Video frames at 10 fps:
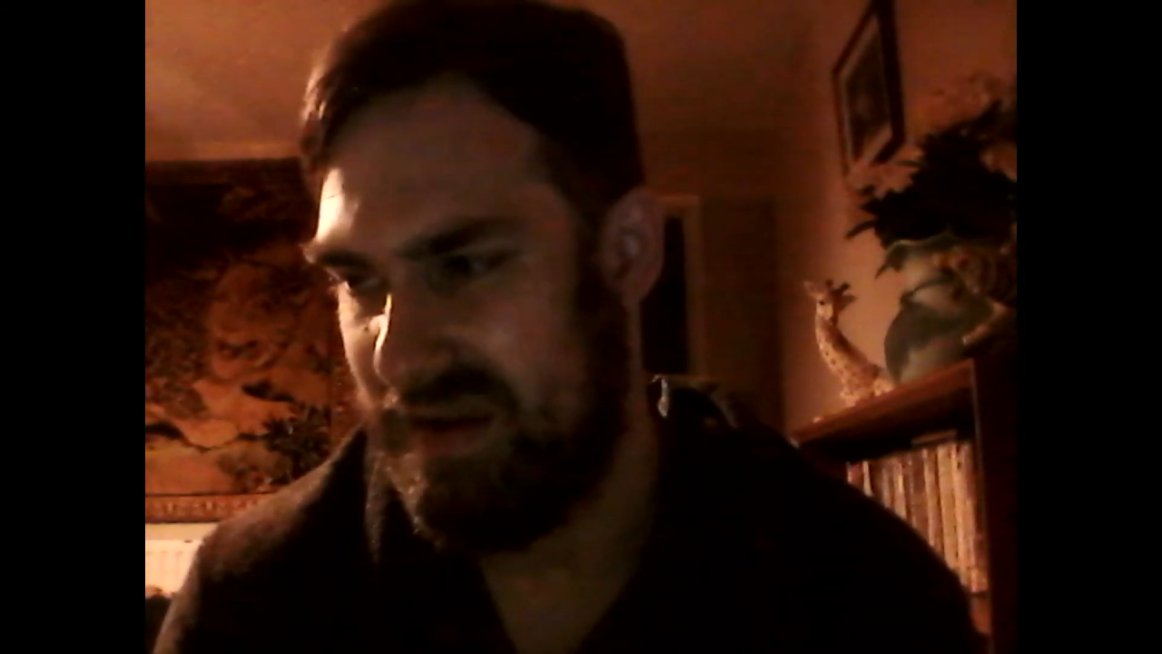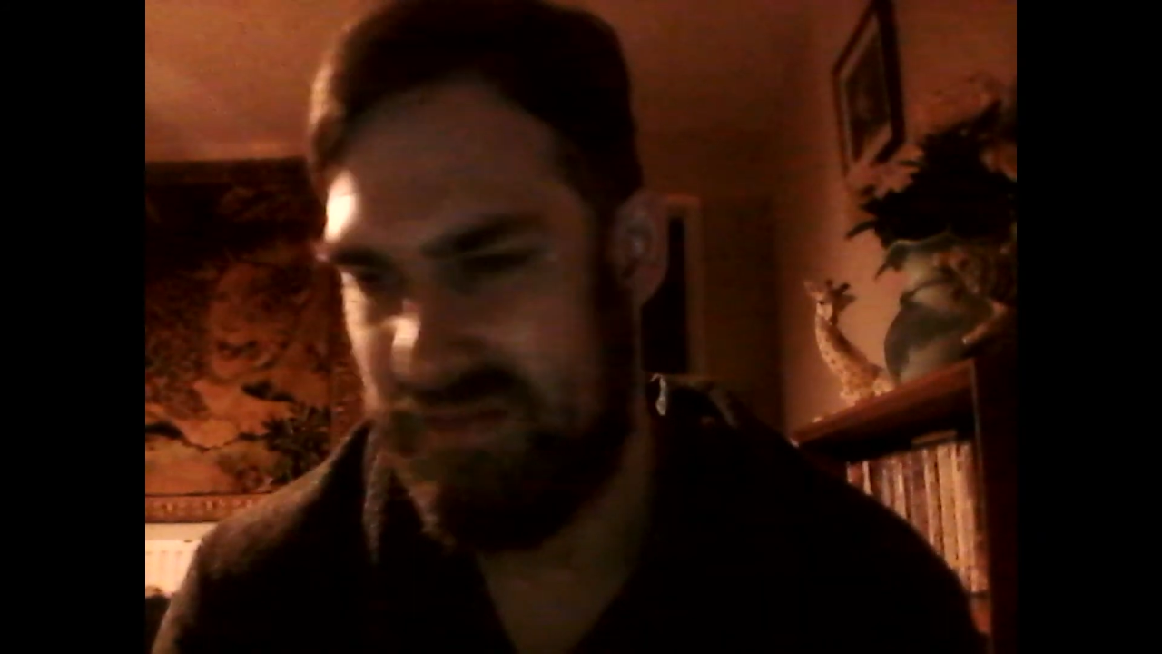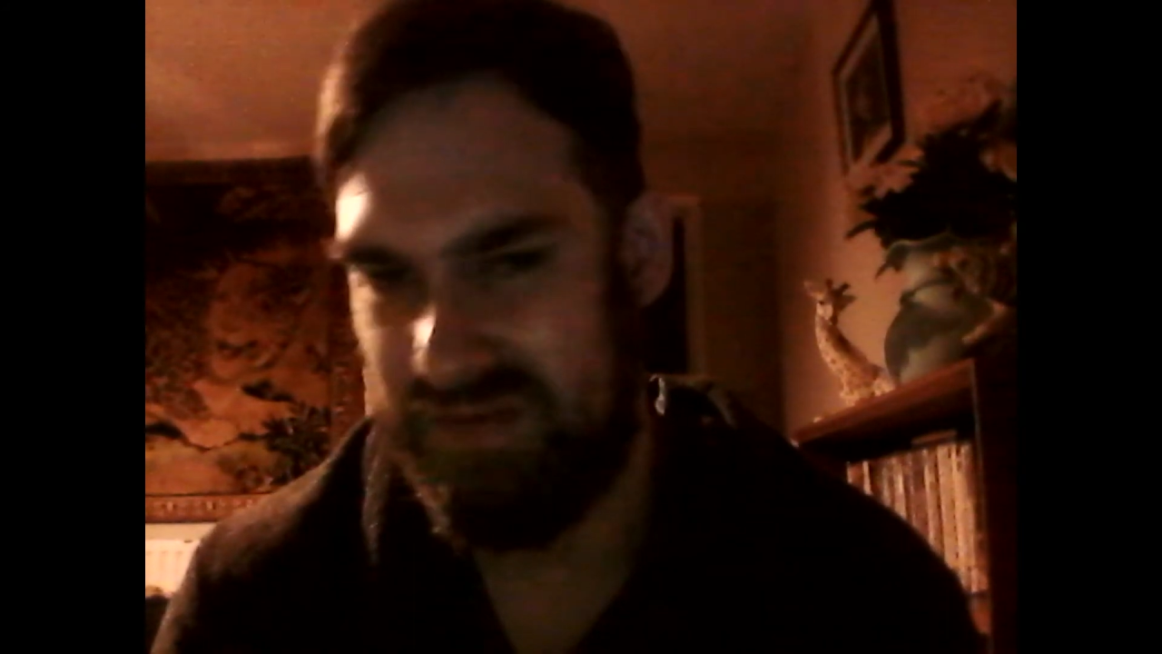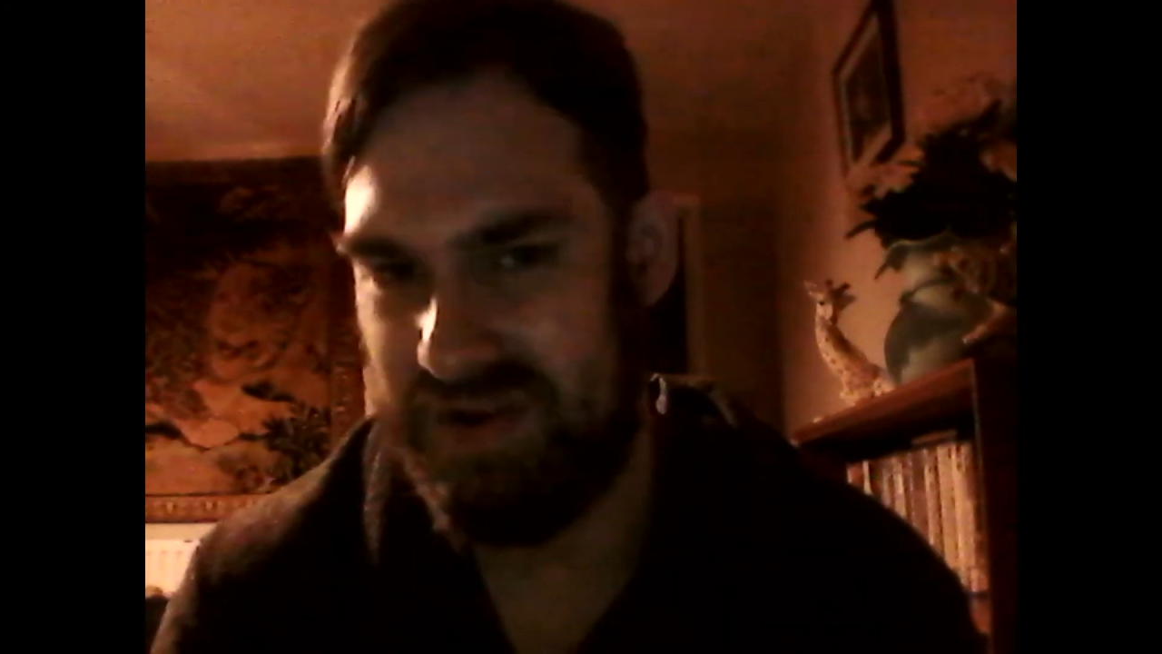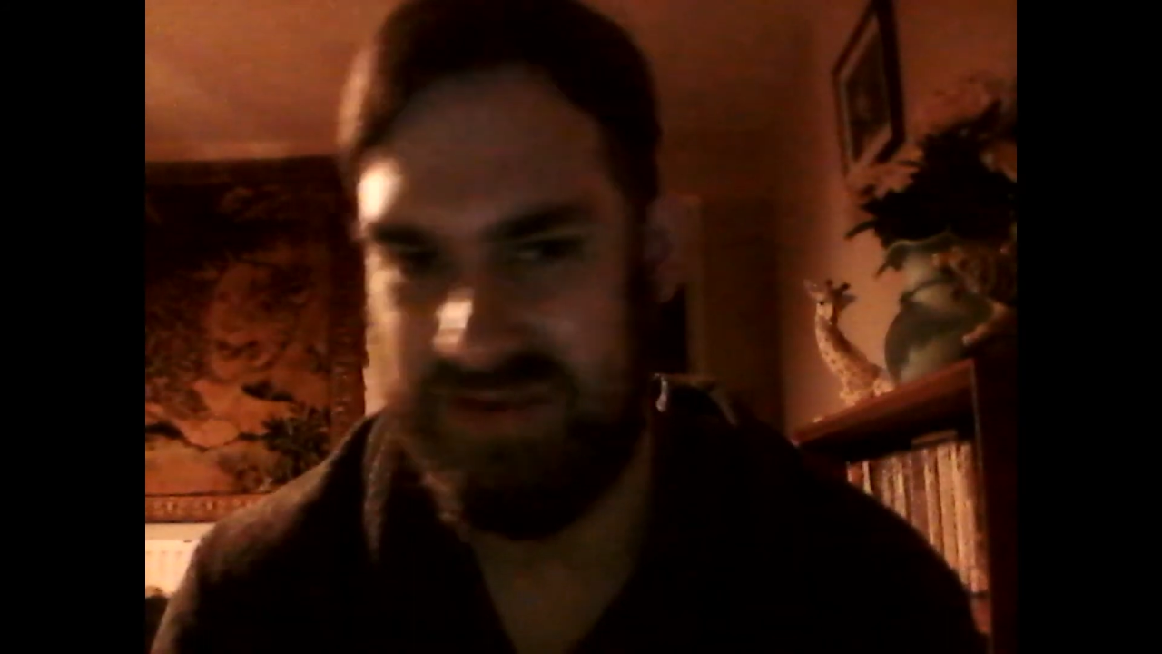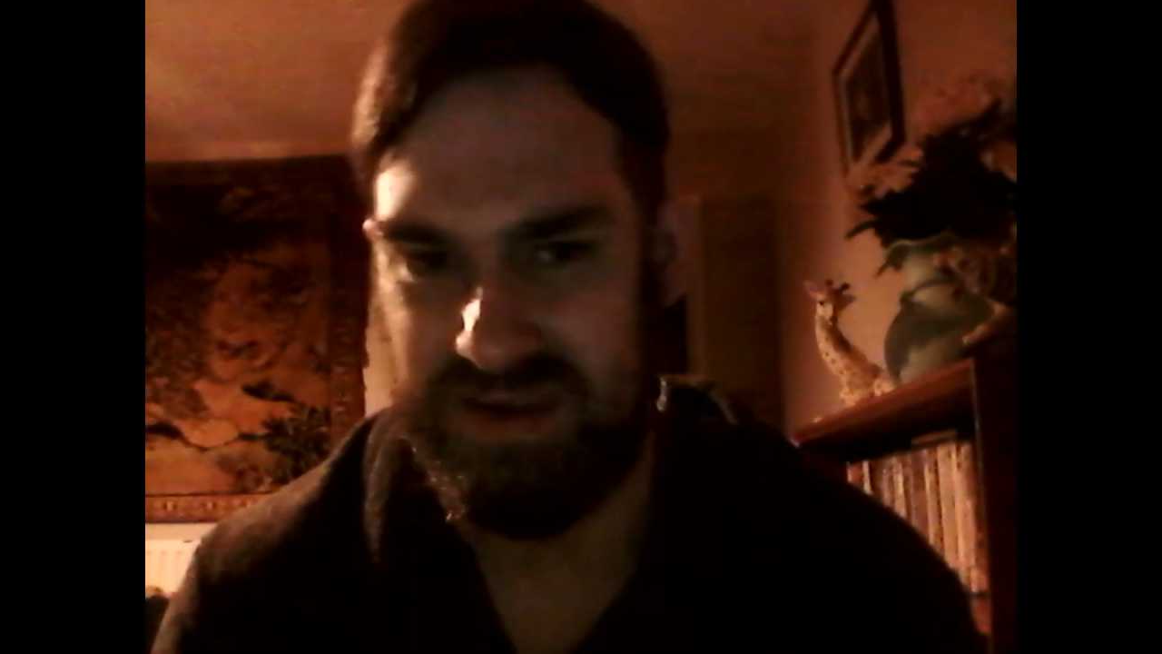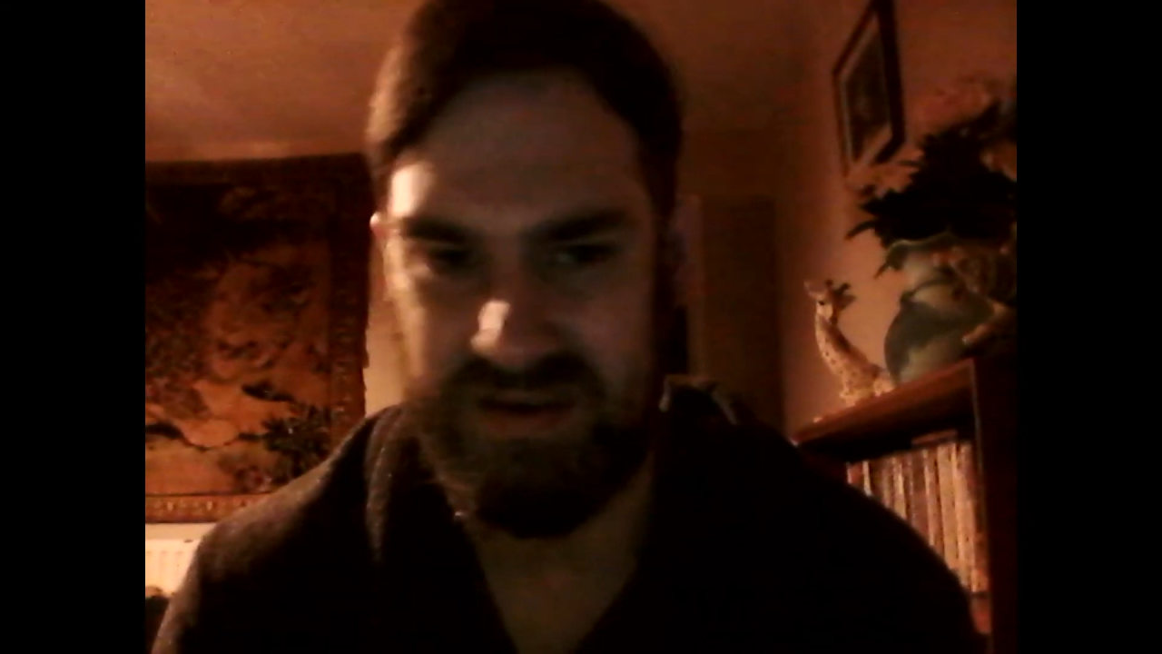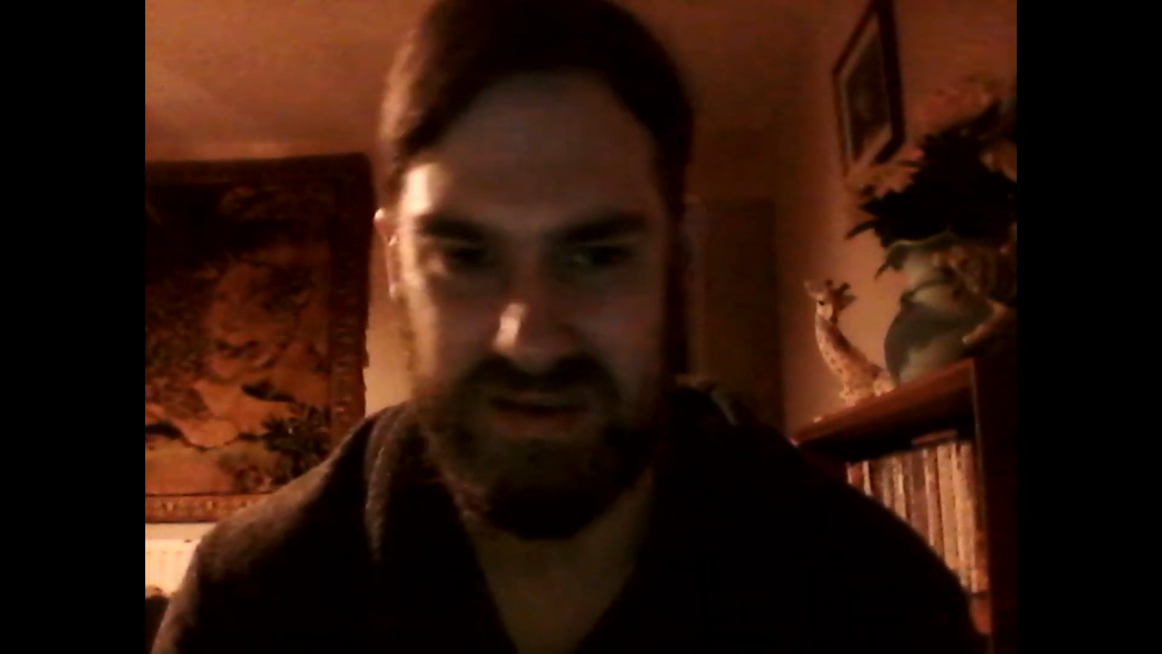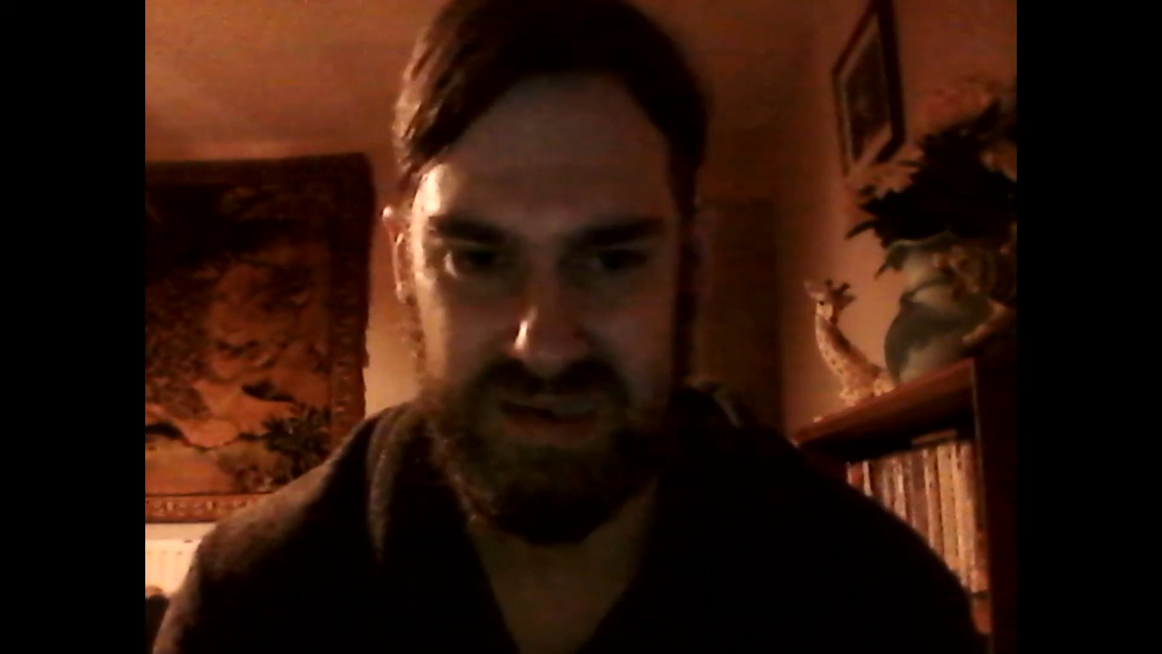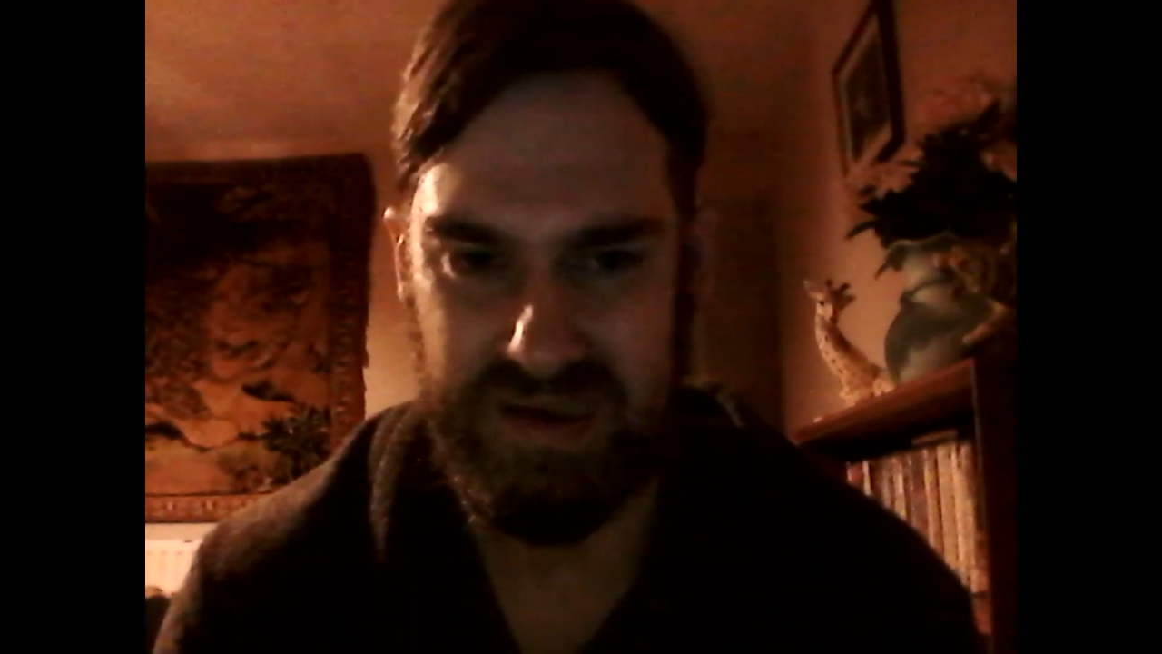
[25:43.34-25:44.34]
very
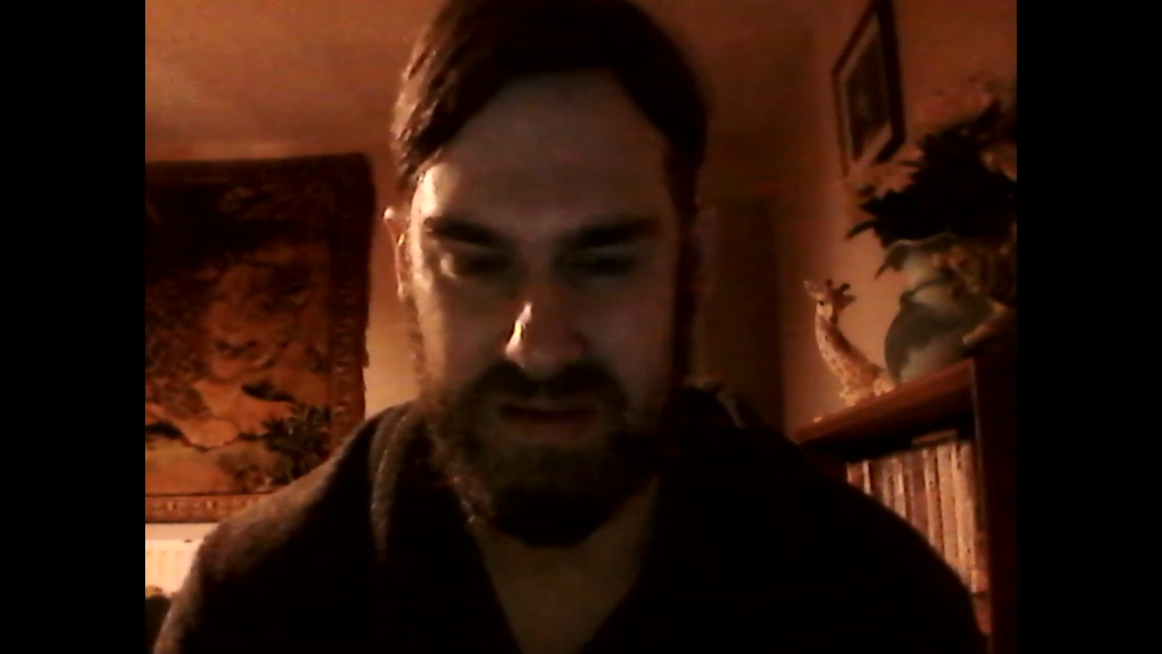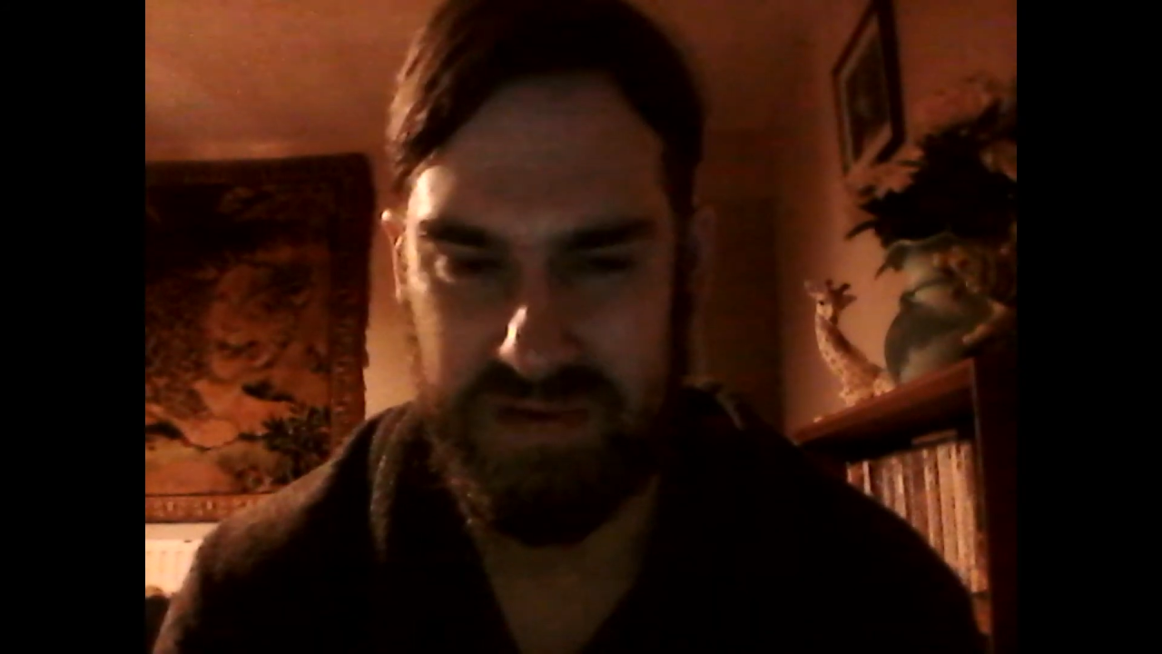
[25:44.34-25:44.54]
good stuff